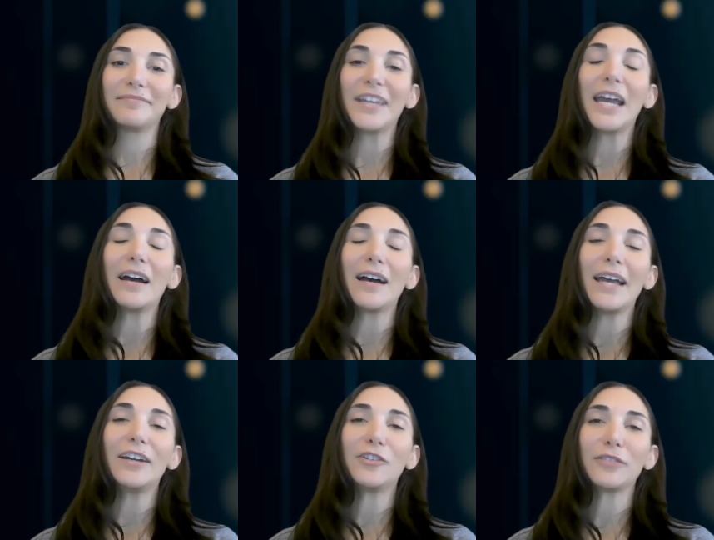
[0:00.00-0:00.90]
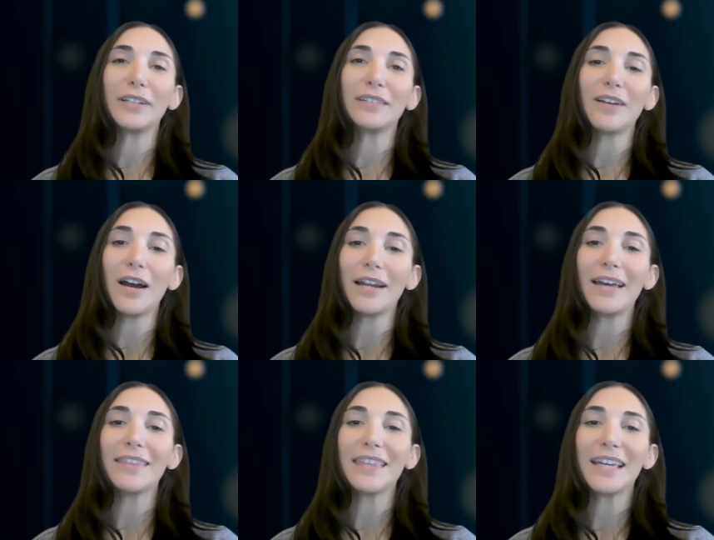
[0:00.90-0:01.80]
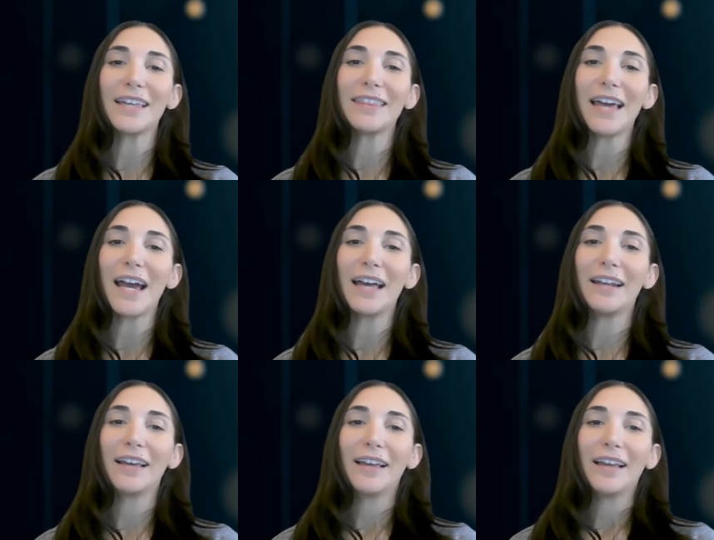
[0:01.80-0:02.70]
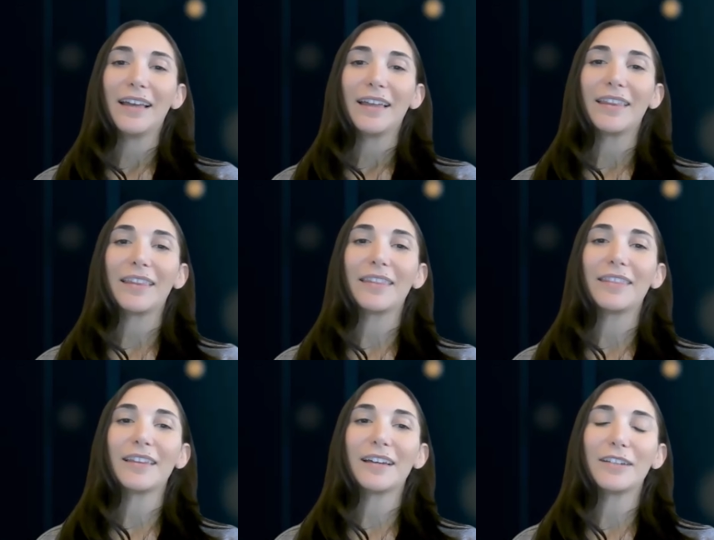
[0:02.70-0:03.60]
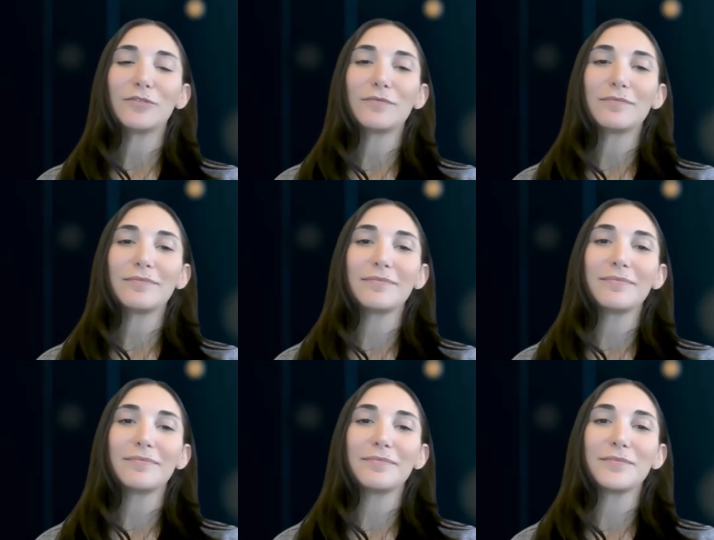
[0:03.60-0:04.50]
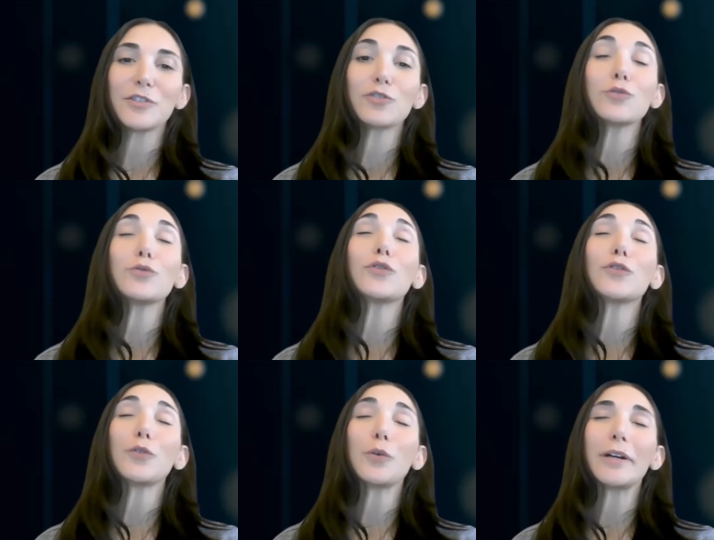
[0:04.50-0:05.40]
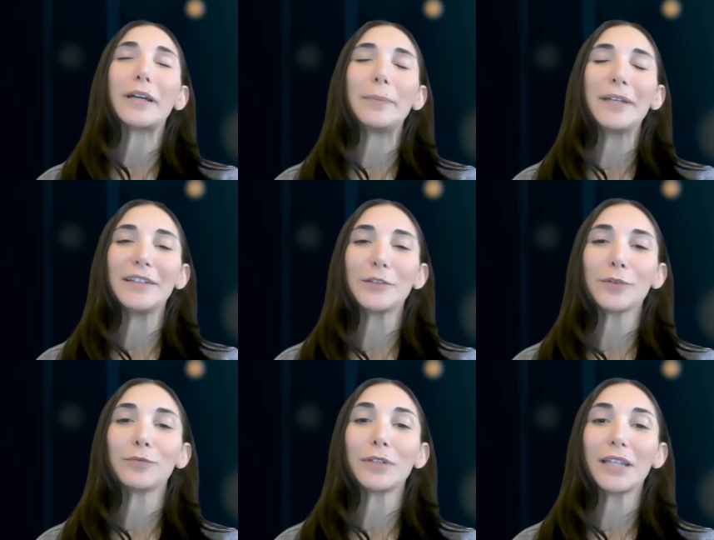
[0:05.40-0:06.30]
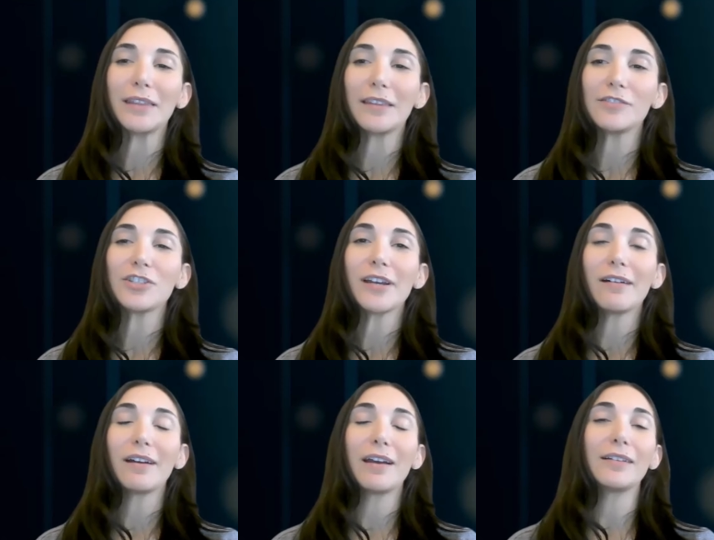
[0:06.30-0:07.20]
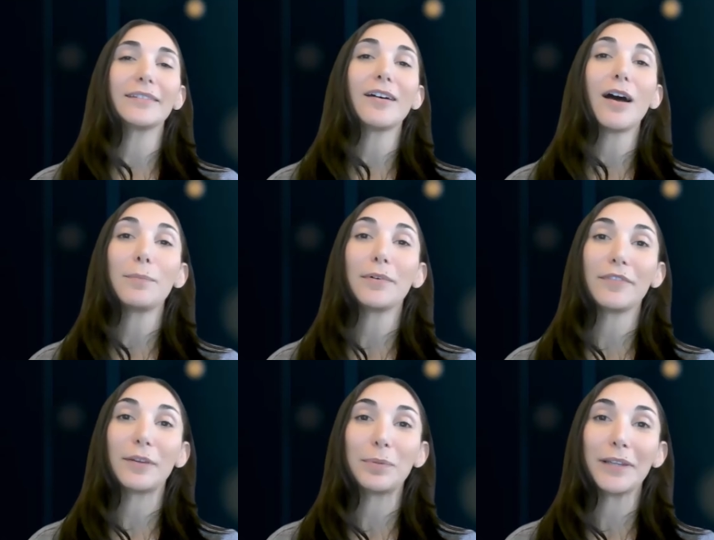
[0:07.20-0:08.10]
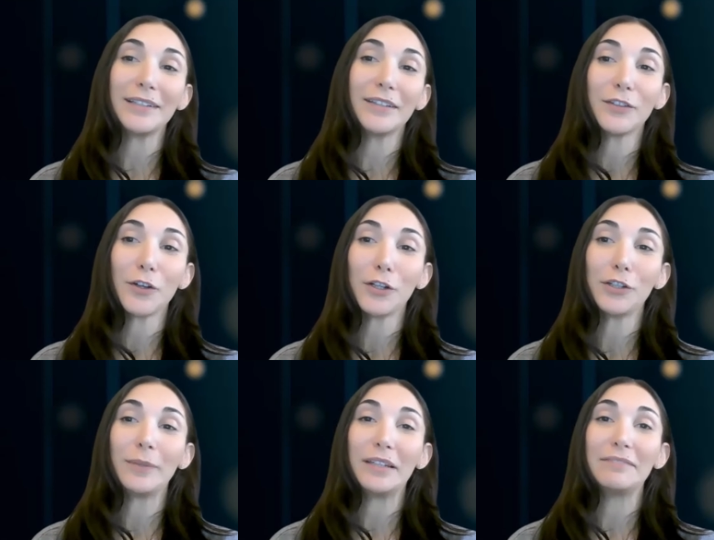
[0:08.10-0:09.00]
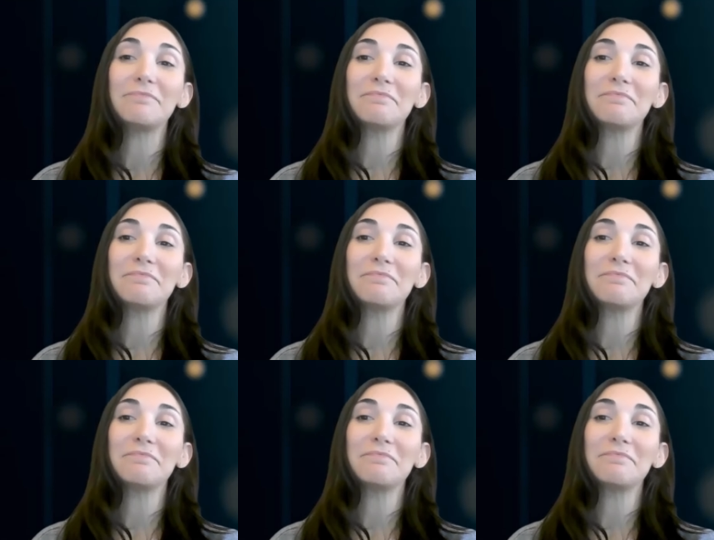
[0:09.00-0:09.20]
Yeah, I agree, Scott. I think that the true story piece was really the cherry on top of the plaintiff's argument.